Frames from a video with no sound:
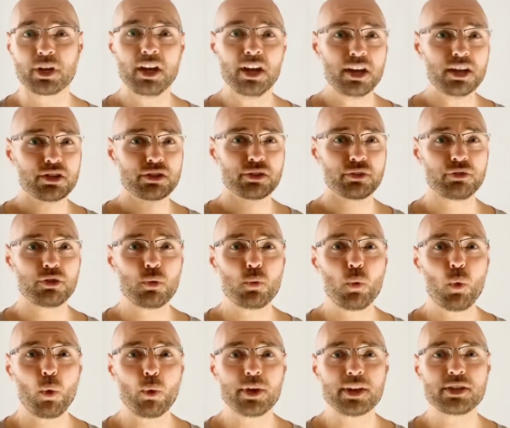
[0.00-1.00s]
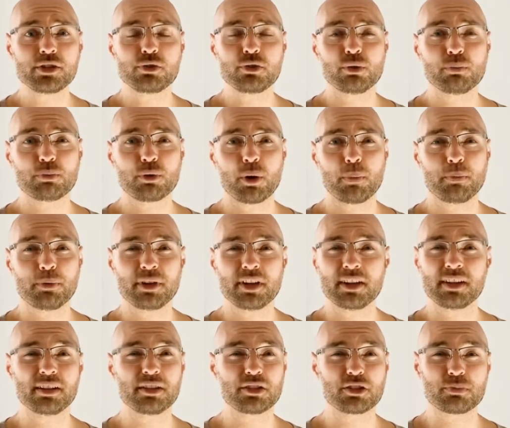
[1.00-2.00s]
So if you walk into a property and
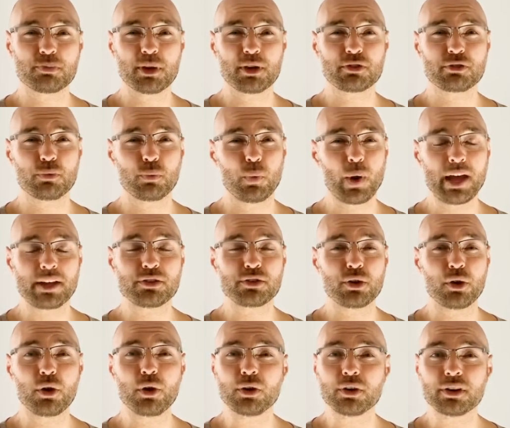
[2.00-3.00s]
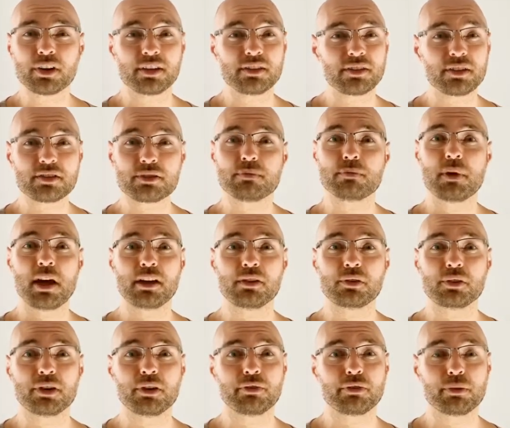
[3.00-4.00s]
it smells of wet dog, it doesn't matter
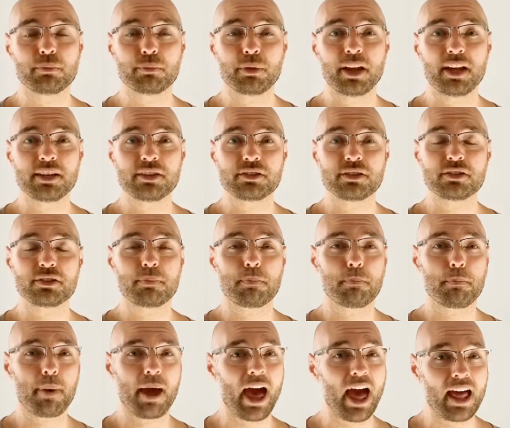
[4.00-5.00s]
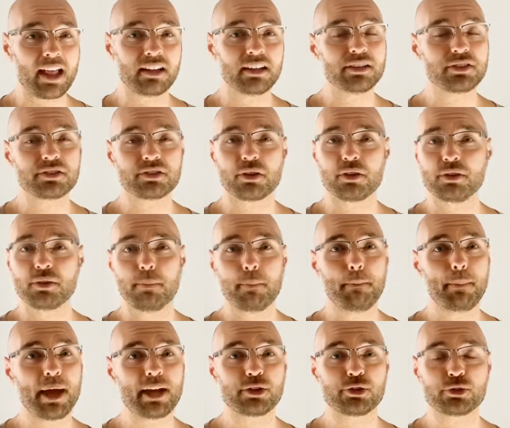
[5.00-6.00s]
if the place is a palace on the
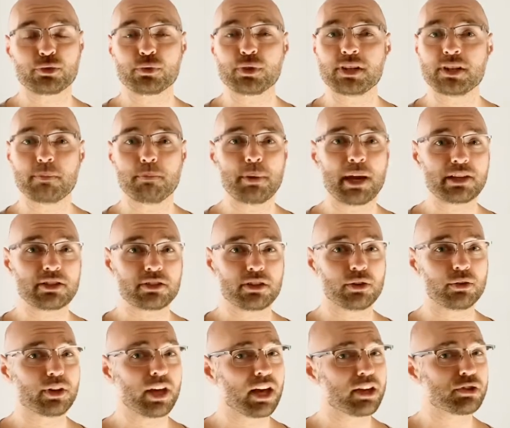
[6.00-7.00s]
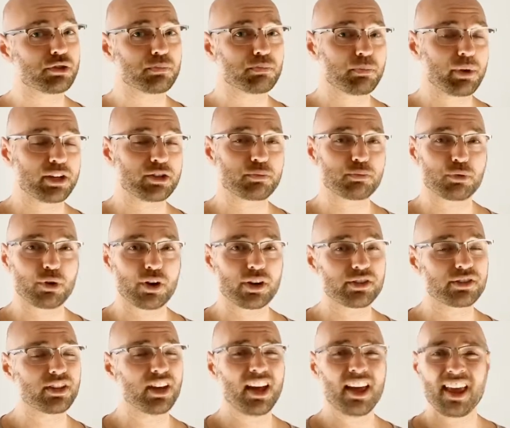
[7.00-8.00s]
best street, best location, best price,
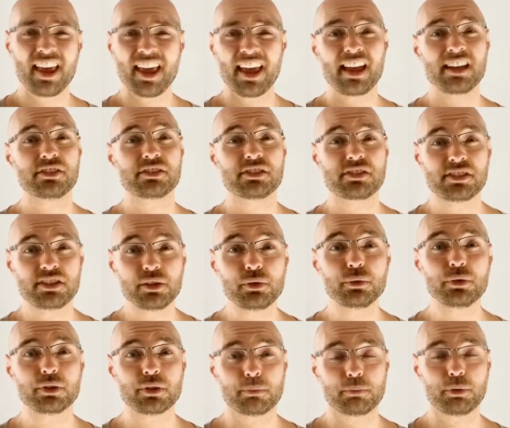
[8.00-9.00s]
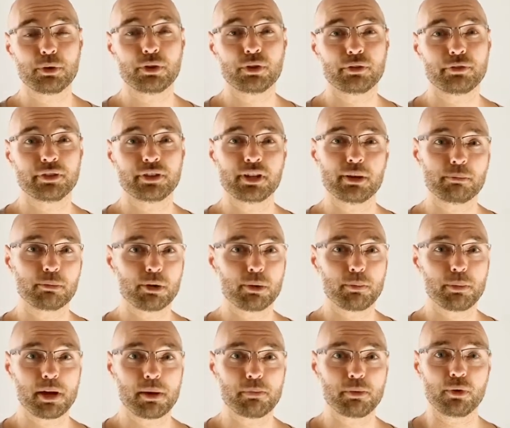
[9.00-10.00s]
it's still going to put off a number of
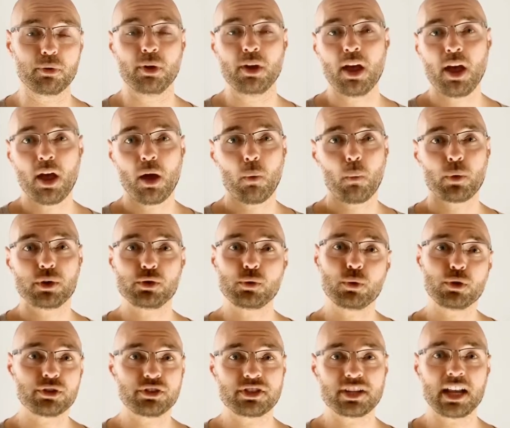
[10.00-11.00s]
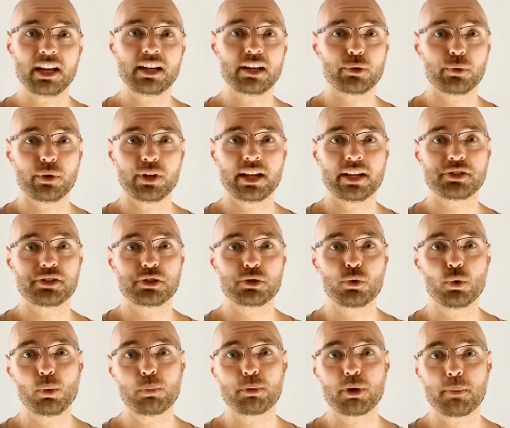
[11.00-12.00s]
people. When you are selling or letting your
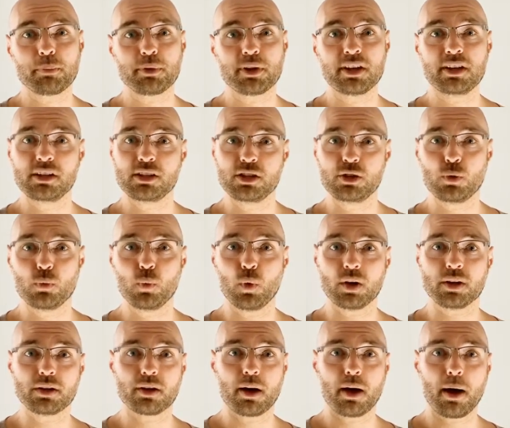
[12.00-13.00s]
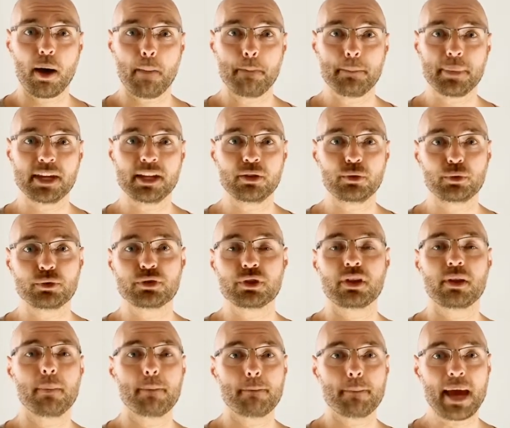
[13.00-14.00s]
property, you want to appeal to the
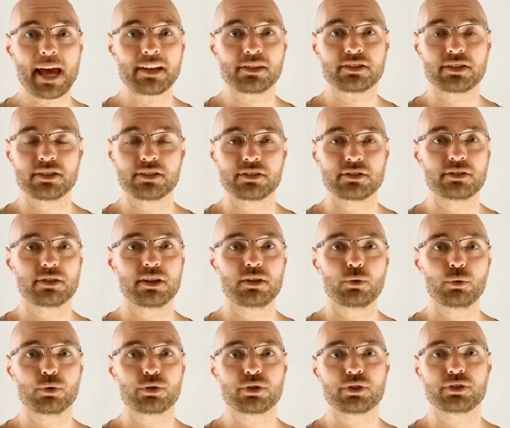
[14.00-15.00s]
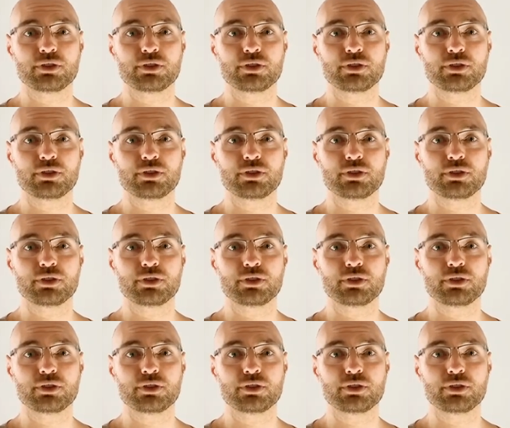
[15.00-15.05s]
masses in order to